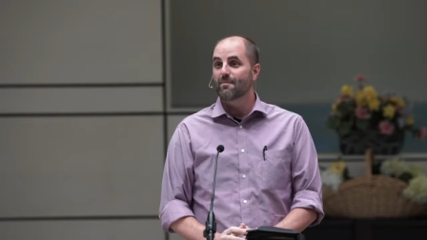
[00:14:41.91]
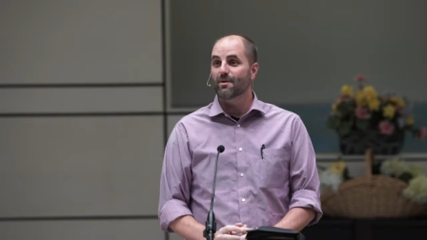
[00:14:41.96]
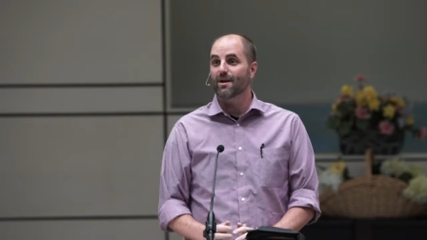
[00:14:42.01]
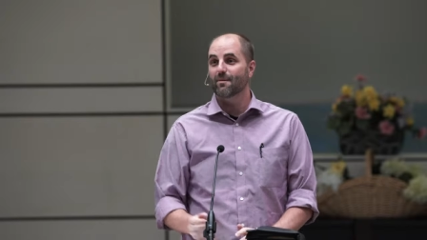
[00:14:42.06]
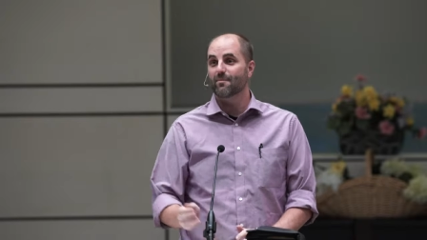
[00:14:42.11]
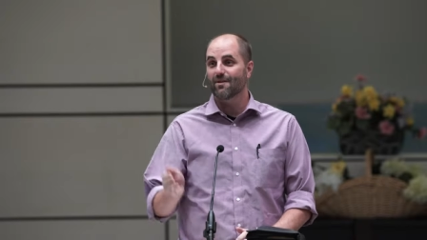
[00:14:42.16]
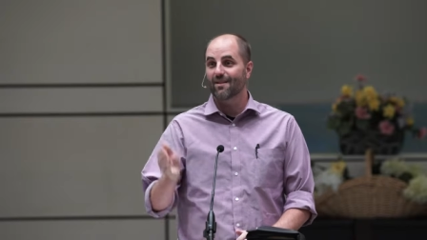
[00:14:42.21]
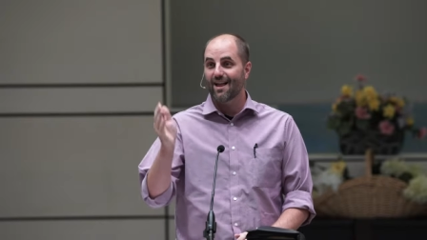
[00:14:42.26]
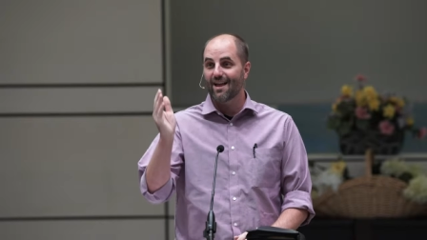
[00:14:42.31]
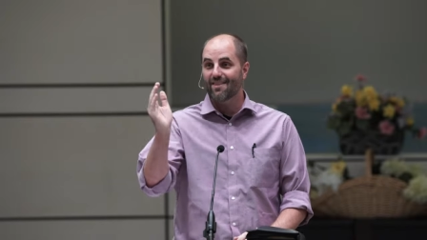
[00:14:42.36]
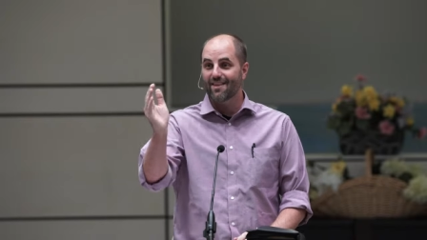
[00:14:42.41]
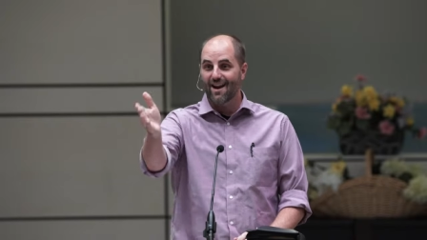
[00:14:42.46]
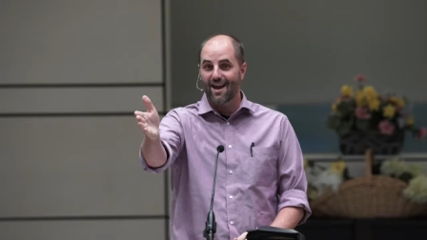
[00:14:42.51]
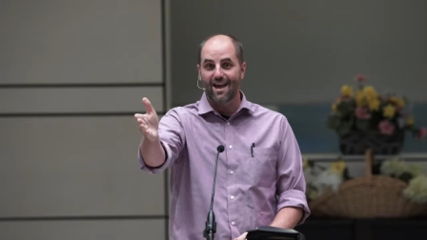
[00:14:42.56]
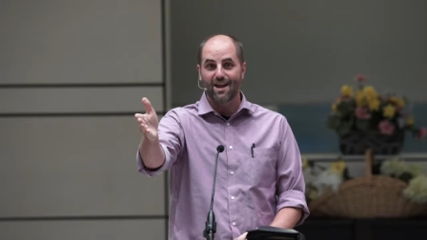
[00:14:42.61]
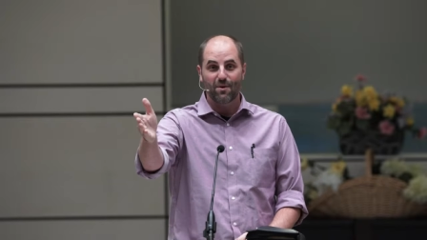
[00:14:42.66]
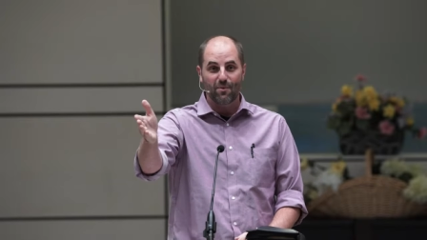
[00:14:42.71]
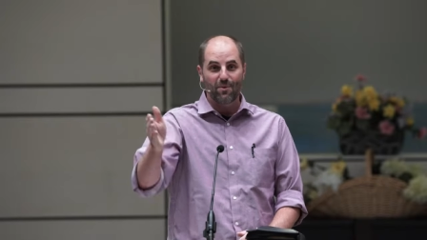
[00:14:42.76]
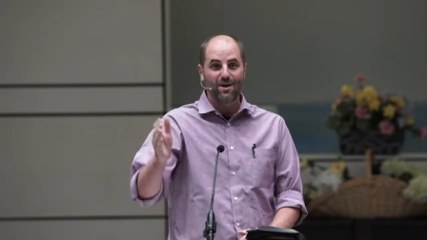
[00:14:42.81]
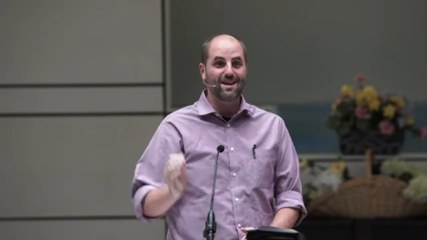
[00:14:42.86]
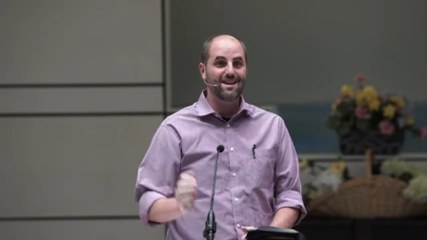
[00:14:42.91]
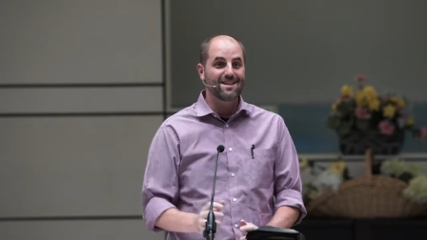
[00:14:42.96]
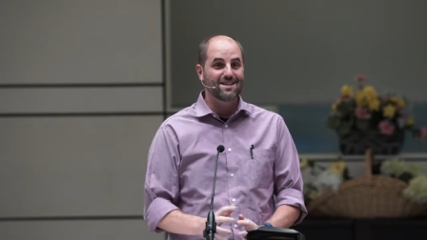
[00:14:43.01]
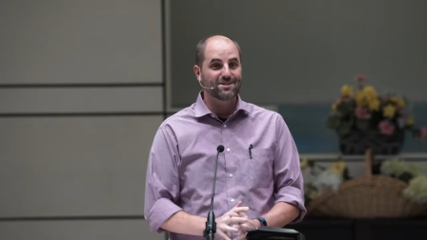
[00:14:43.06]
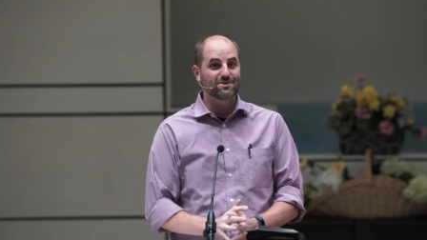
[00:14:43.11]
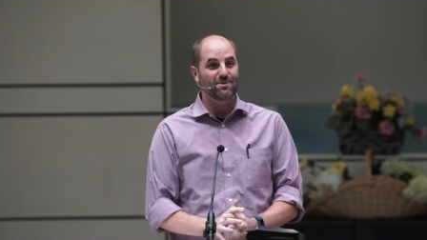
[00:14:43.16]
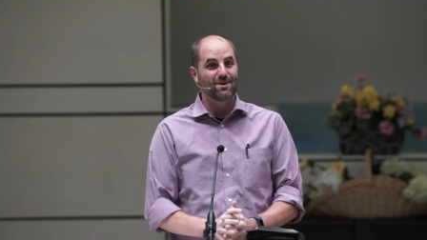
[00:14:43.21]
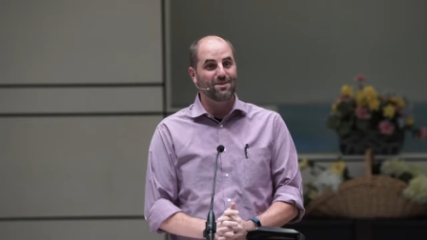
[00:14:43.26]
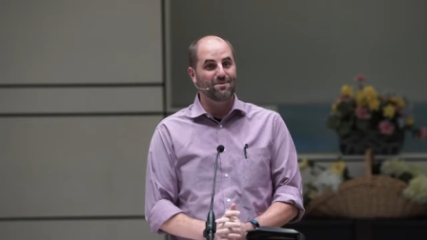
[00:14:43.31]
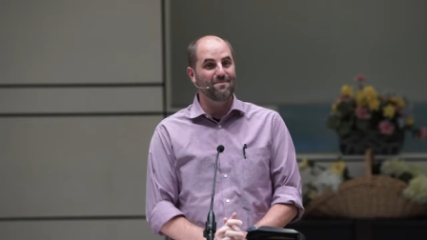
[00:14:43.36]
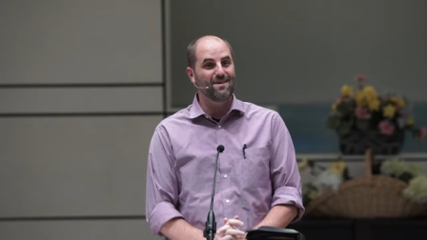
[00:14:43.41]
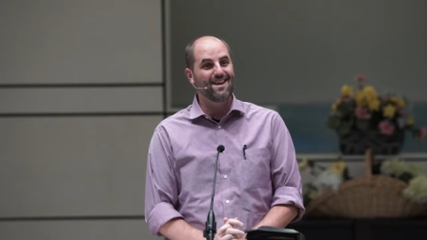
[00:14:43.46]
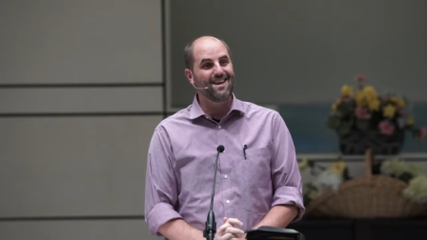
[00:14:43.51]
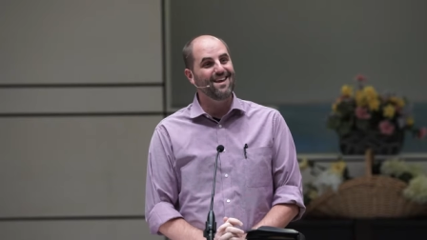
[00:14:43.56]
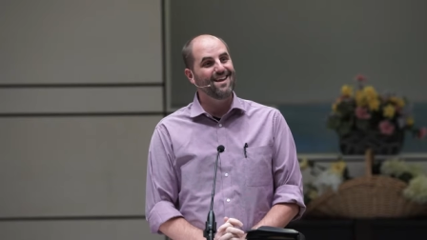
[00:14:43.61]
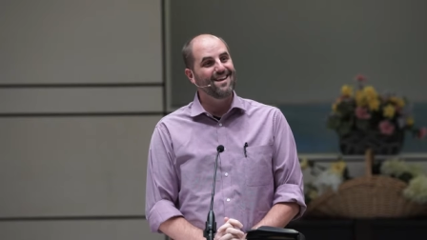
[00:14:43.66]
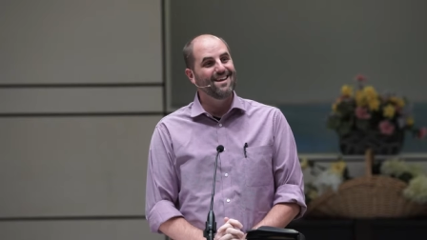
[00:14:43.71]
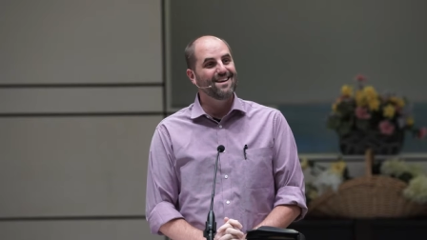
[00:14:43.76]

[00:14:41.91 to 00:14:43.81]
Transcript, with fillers: but I'm glad that I had a witness with me